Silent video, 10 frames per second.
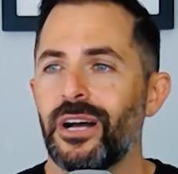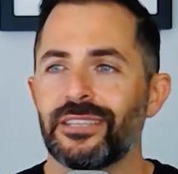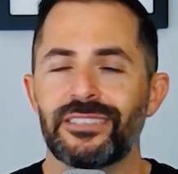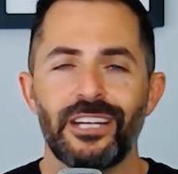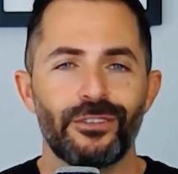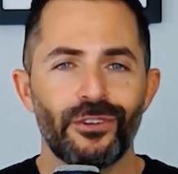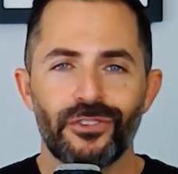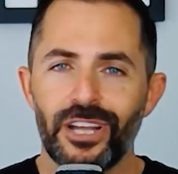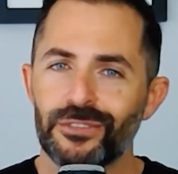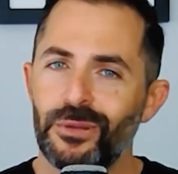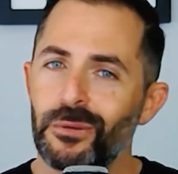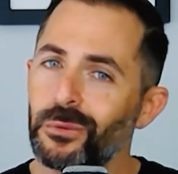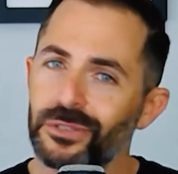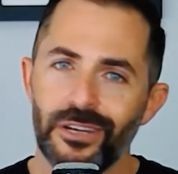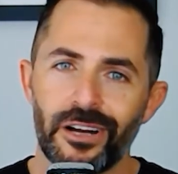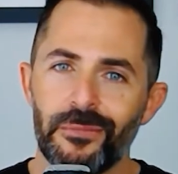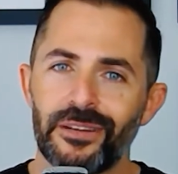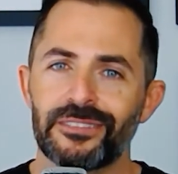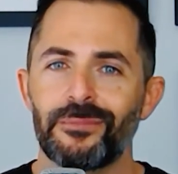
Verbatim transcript: Uh, stay tuned for next week where we'll talk about